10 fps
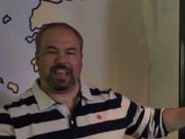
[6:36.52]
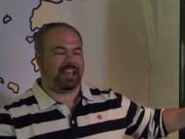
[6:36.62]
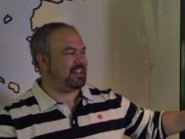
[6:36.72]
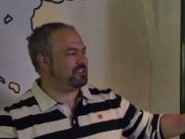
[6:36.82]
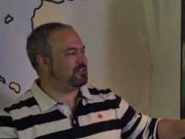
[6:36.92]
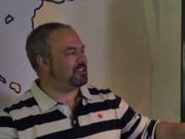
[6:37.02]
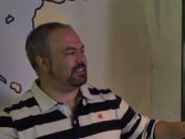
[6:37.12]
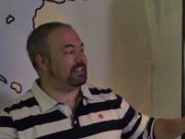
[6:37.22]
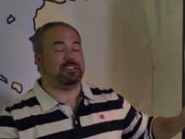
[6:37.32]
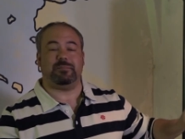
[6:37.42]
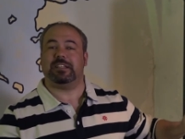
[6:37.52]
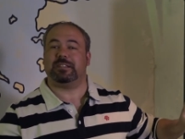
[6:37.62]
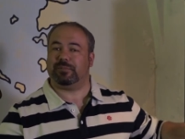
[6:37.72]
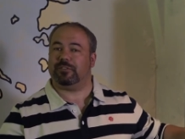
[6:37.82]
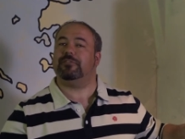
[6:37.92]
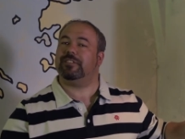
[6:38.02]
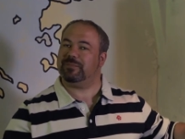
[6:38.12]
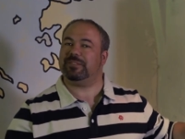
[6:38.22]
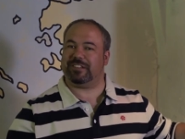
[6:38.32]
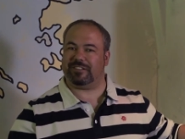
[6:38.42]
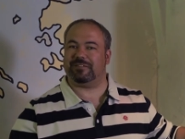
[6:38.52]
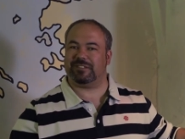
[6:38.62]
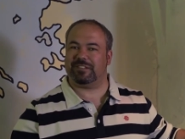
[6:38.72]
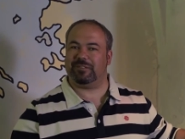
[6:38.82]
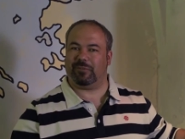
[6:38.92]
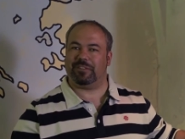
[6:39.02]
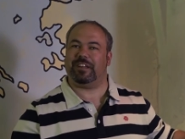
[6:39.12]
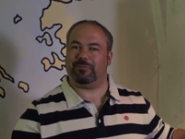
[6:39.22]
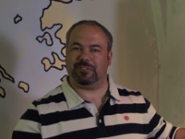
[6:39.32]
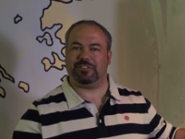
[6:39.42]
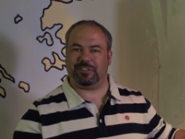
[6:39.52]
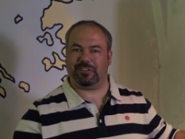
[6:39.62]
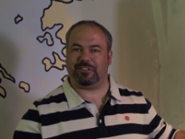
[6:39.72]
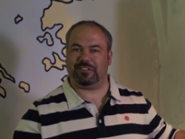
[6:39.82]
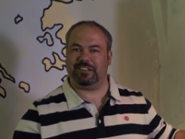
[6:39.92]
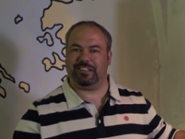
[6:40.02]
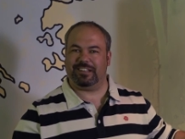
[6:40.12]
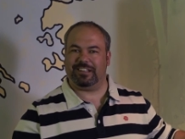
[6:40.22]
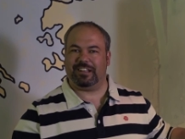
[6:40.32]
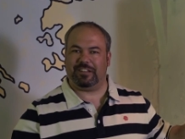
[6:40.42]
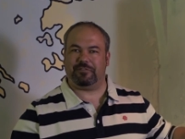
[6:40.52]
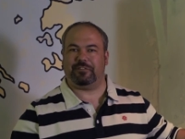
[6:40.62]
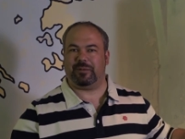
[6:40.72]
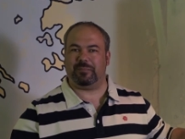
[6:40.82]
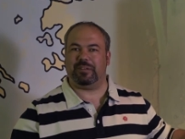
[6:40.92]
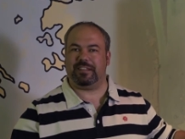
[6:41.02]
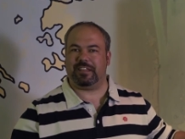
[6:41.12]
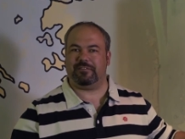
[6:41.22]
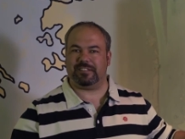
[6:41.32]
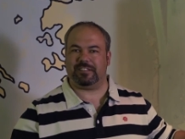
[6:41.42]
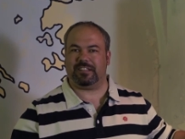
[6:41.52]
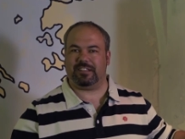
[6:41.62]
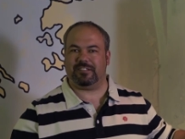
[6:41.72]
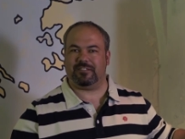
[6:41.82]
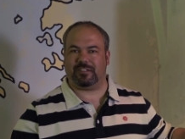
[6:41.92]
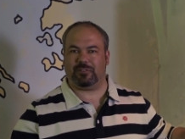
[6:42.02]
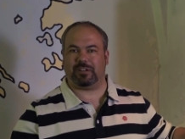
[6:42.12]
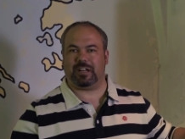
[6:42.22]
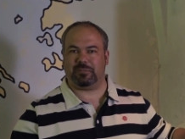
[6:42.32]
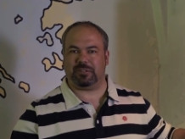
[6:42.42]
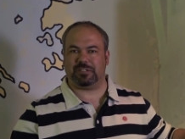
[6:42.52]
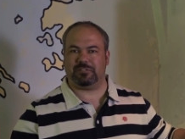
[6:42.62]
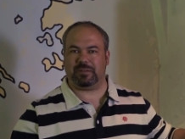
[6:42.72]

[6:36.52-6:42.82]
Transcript: and you can let them explore for themselves what they want to learn from their visit here to the local monastery.